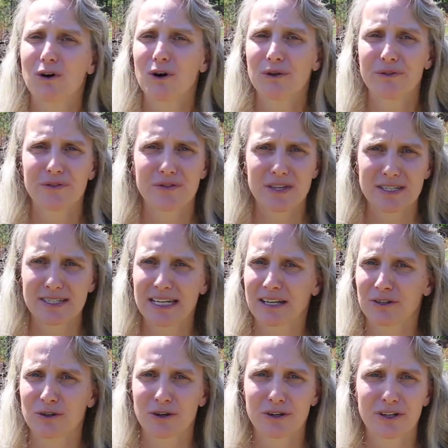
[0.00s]
all the
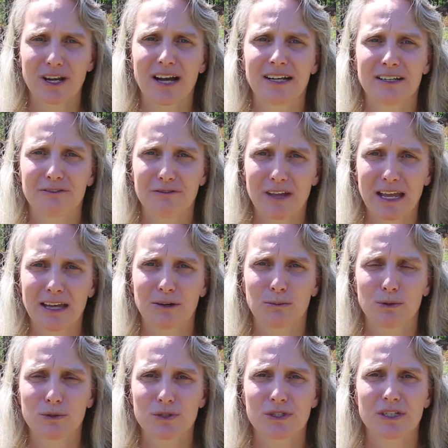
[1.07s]
standard kind of
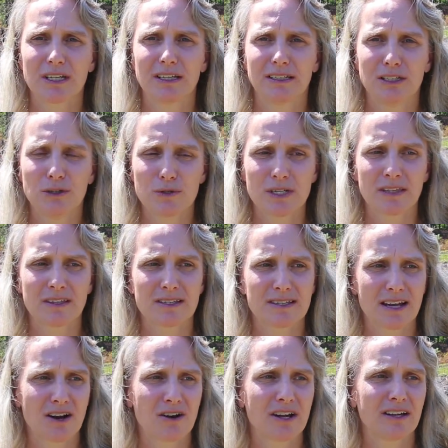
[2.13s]
animals using this
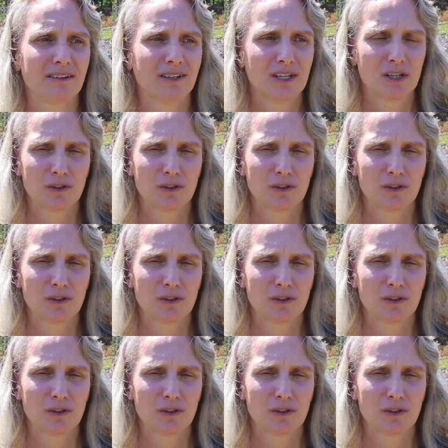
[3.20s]
area: